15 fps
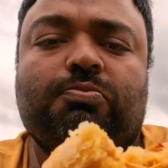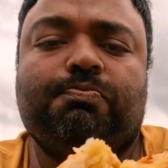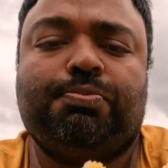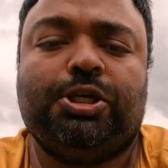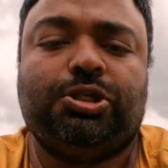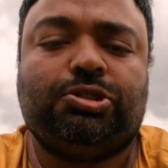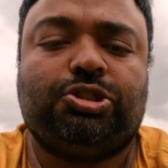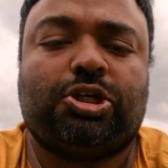and
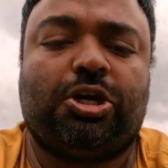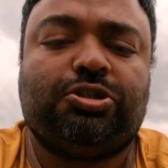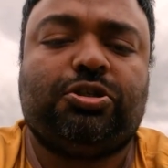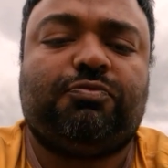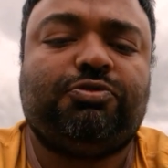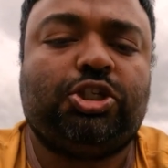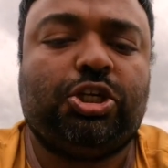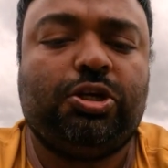big chunks
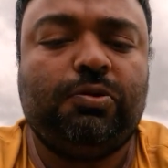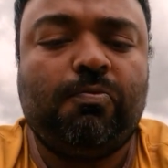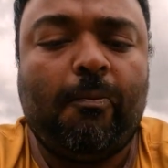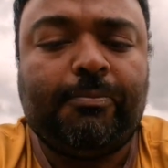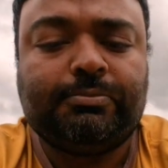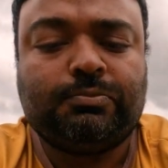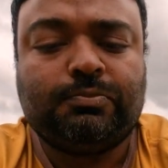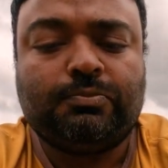of chicken,
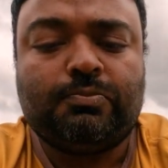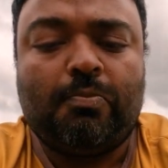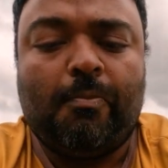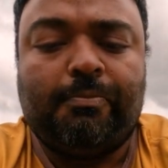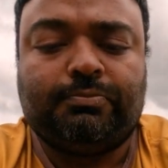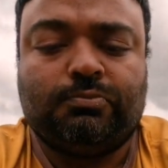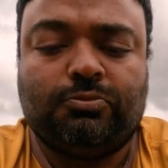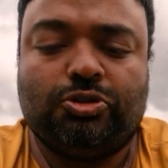
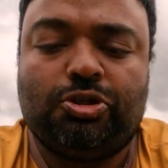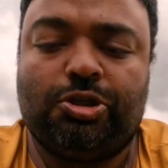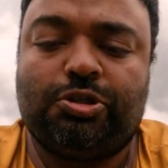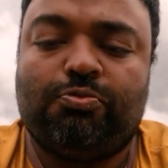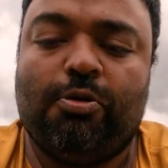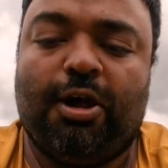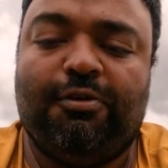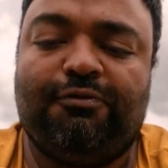so
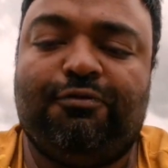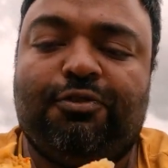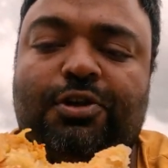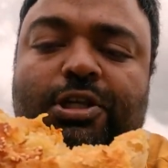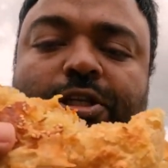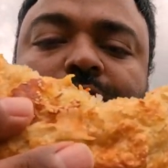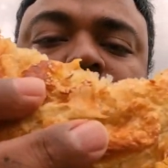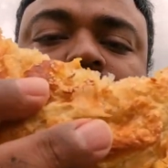it's well
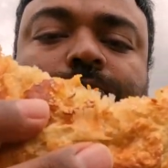filled,